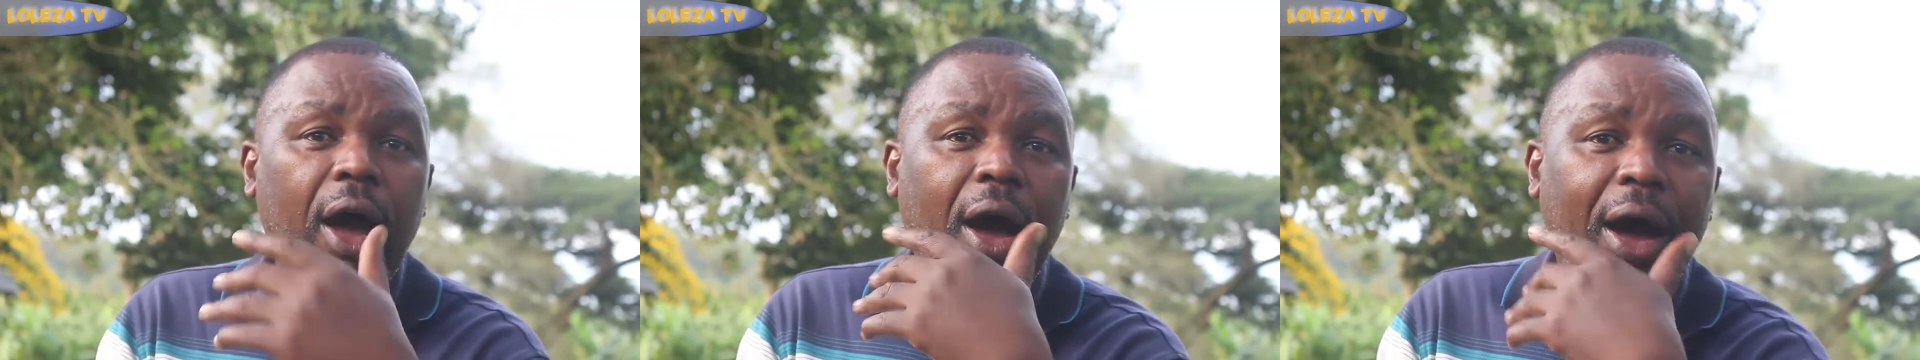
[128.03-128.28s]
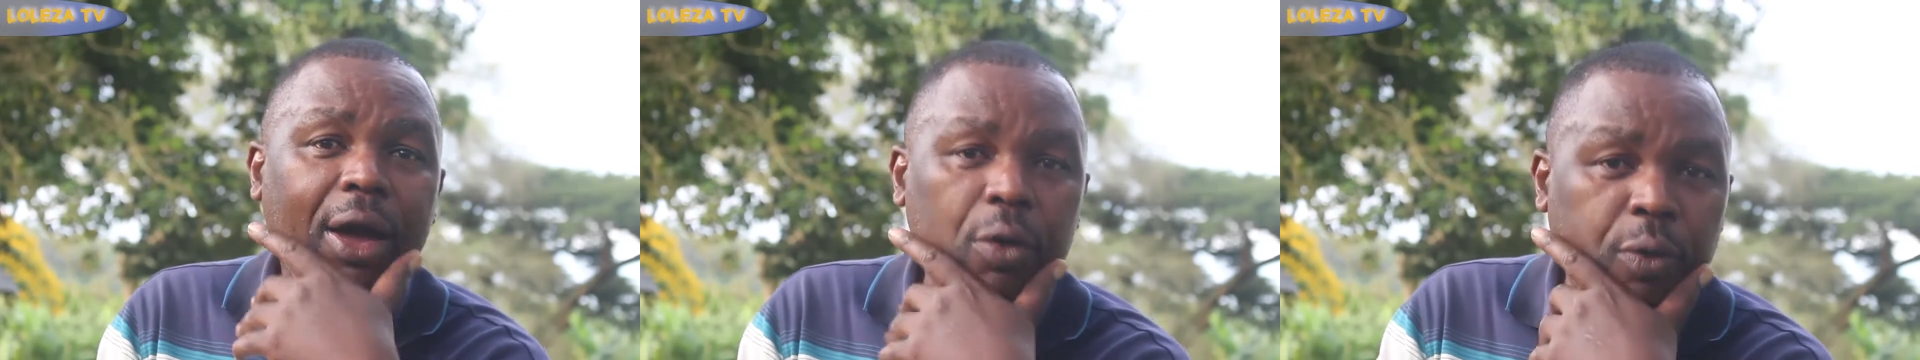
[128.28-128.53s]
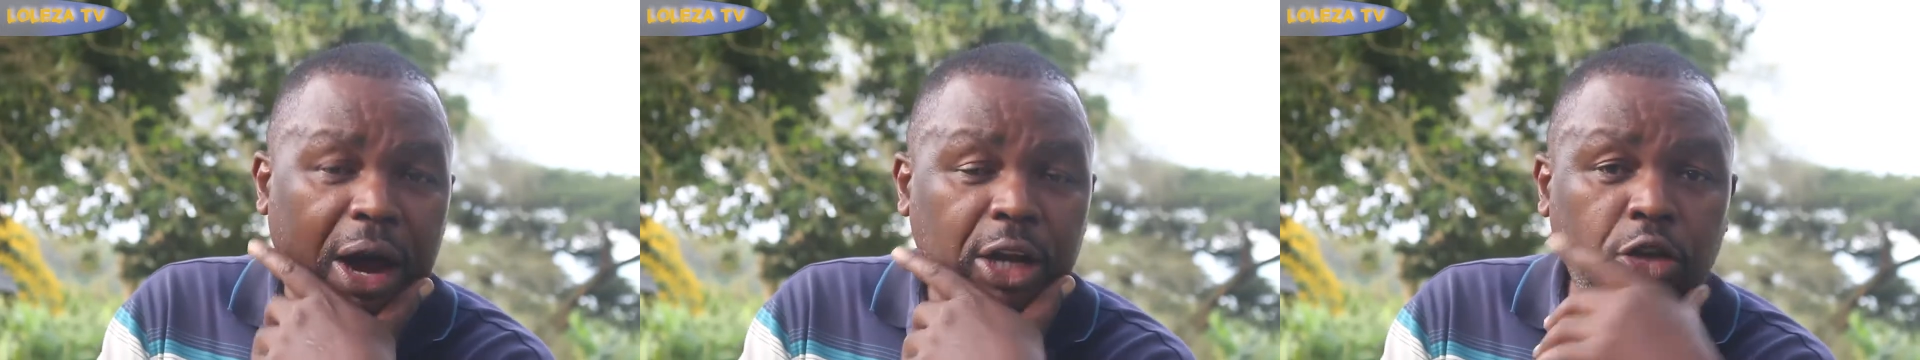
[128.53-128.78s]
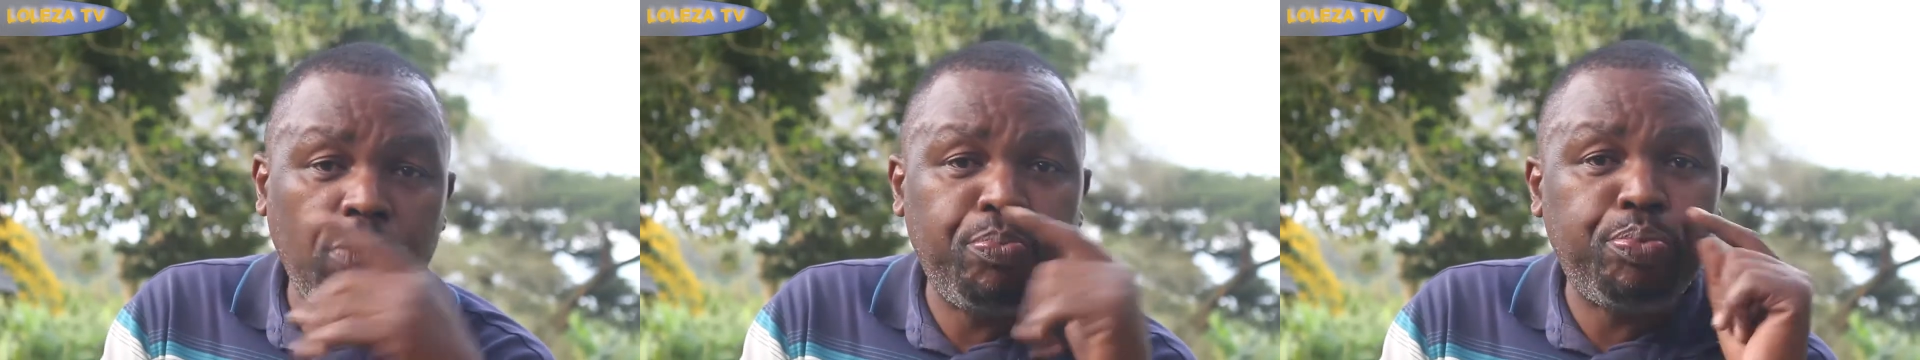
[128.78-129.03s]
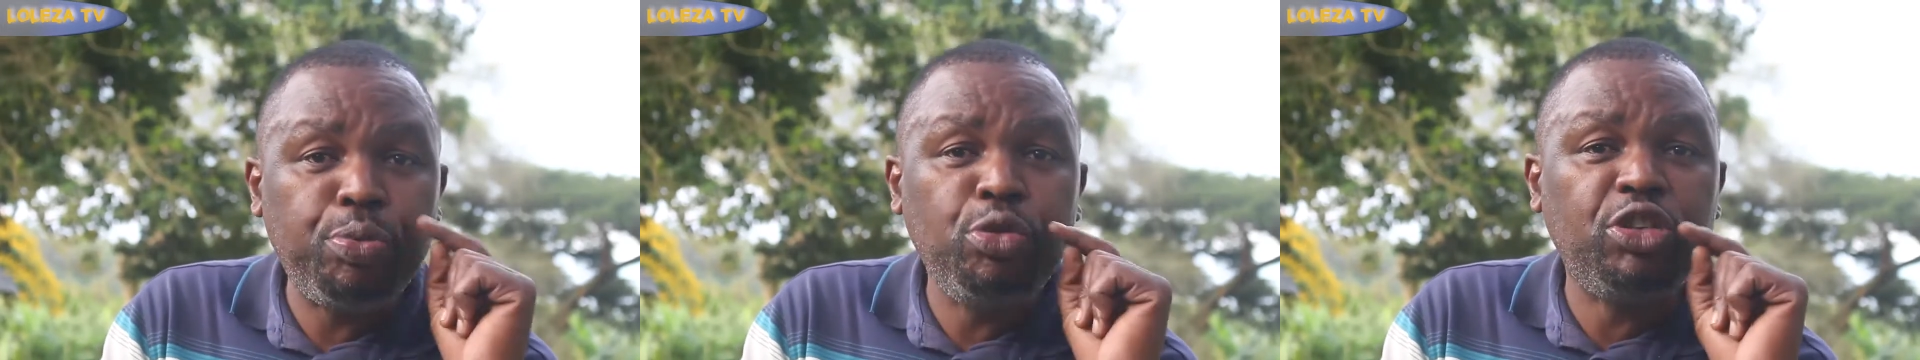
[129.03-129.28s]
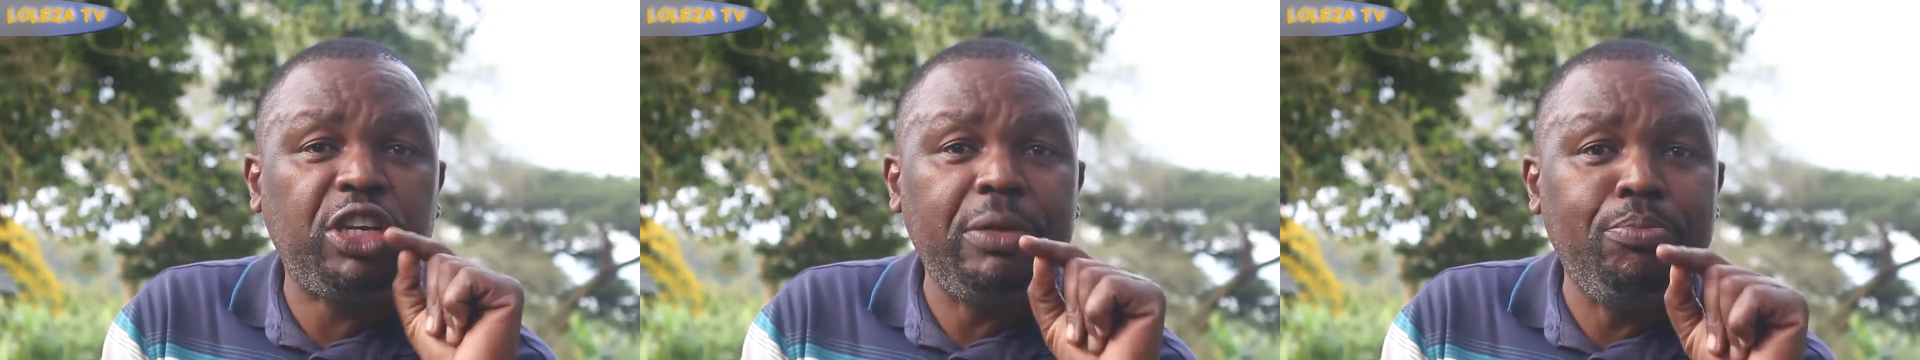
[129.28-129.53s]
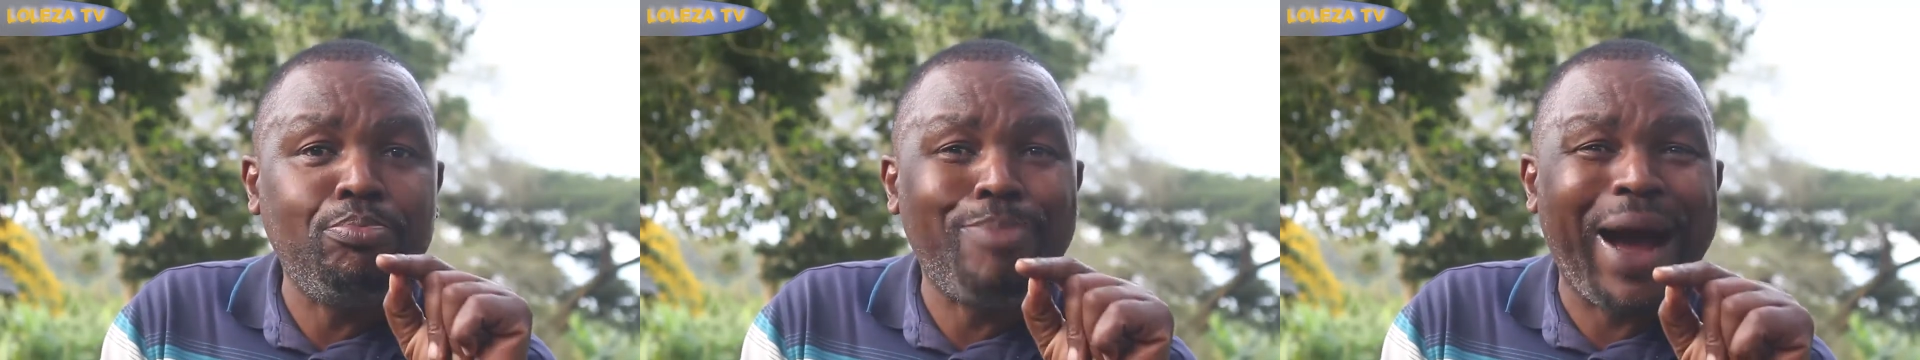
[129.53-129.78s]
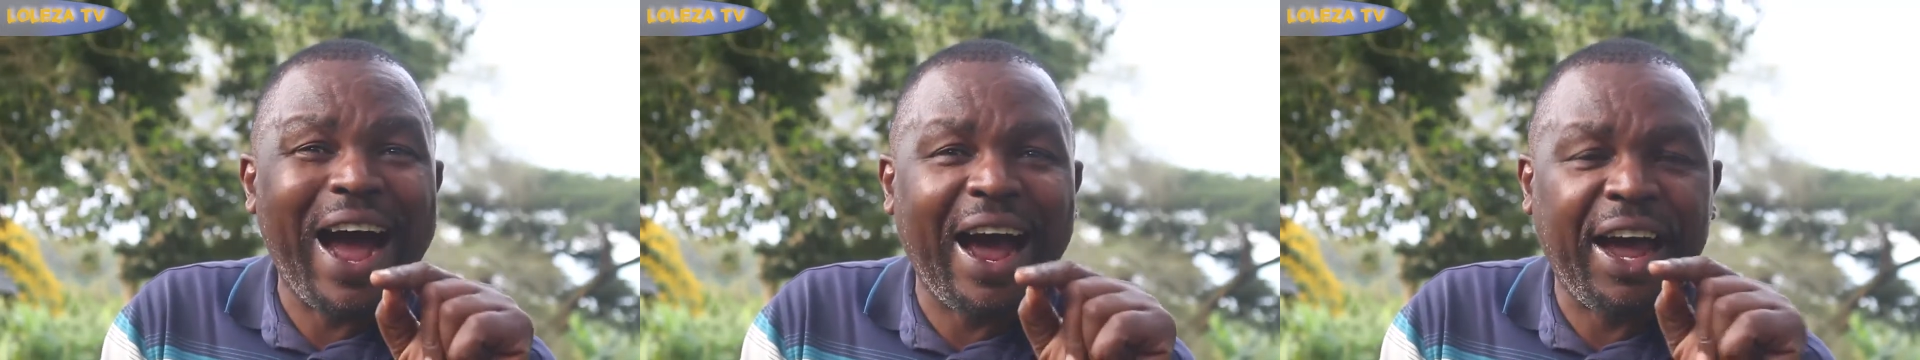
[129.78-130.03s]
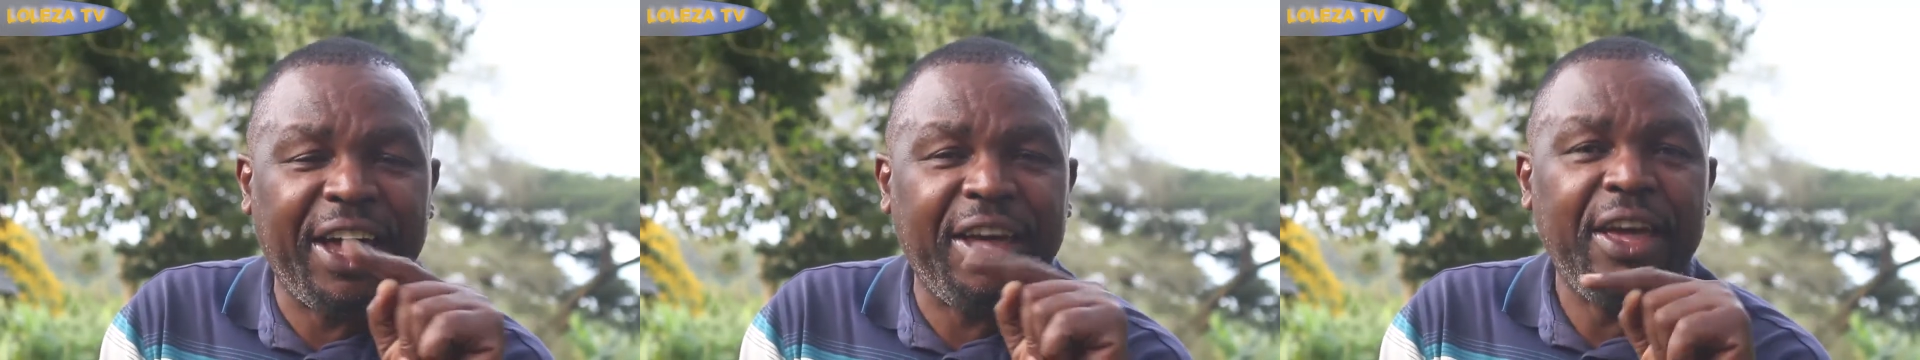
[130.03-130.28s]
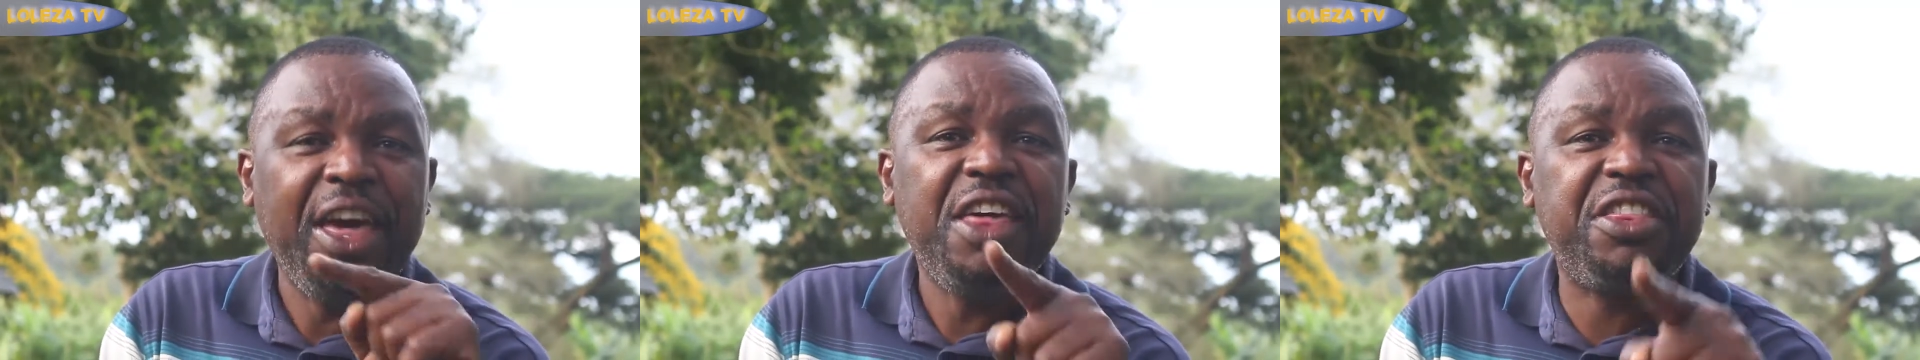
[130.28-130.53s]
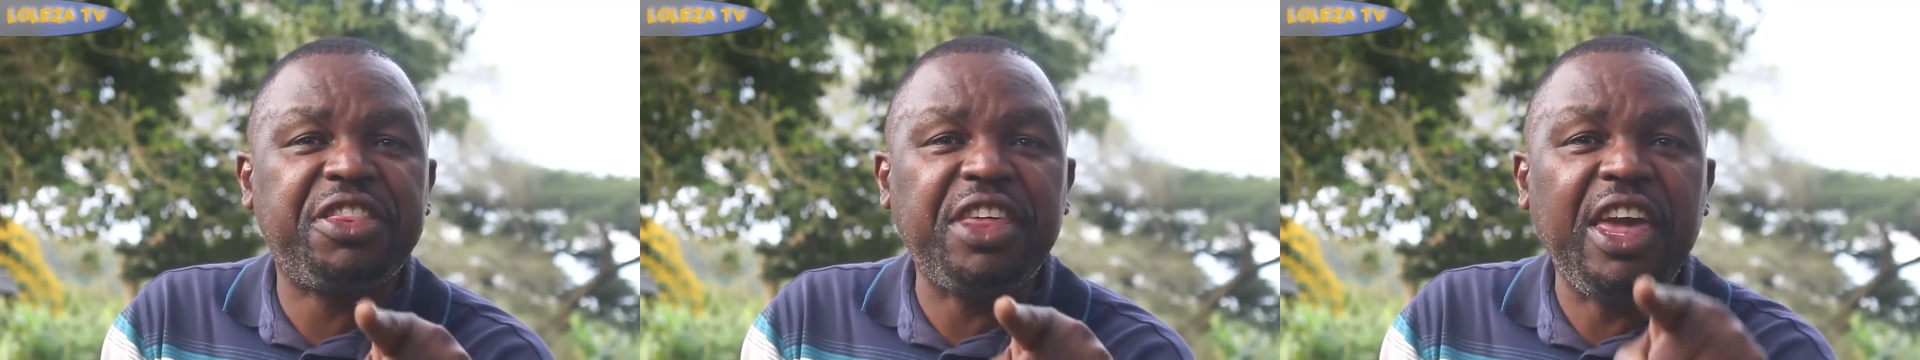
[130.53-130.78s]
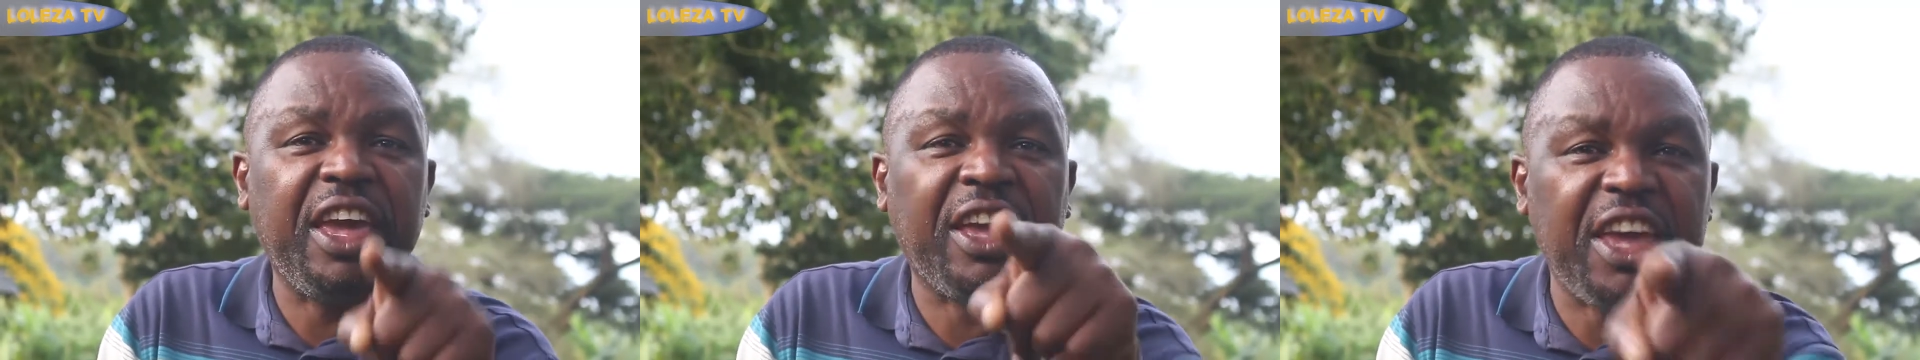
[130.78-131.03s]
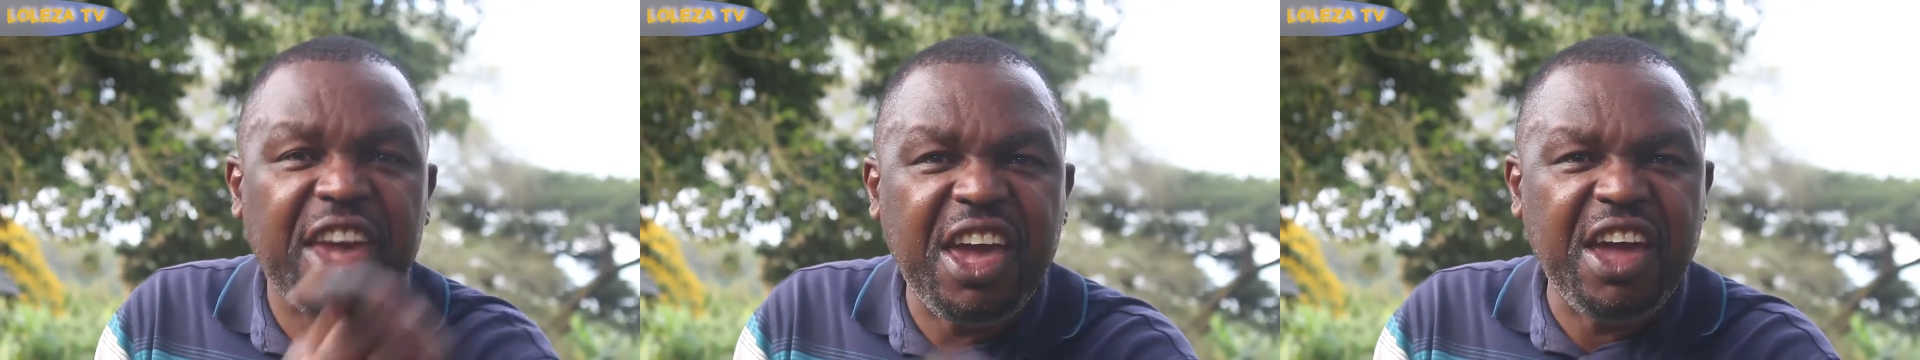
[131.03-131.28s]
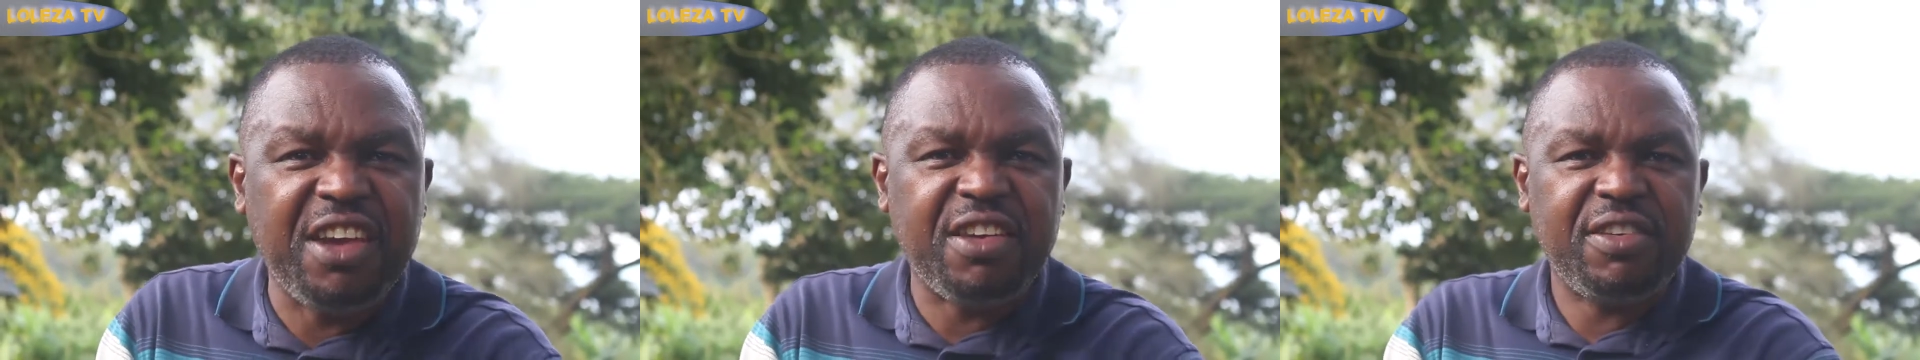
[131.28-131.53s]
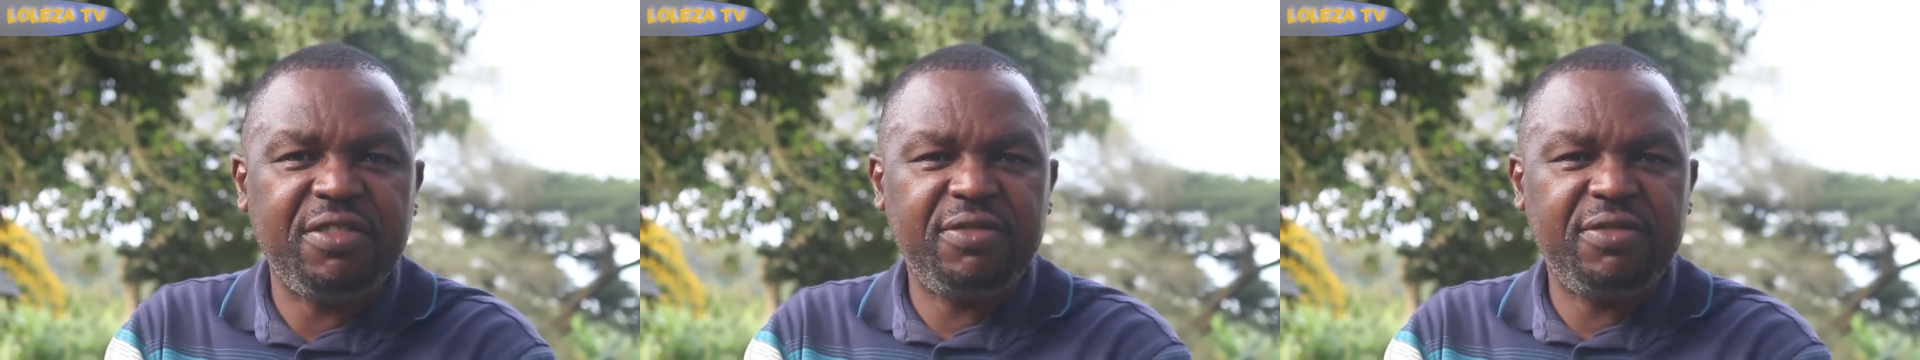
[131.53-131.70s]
I want to put my thing in.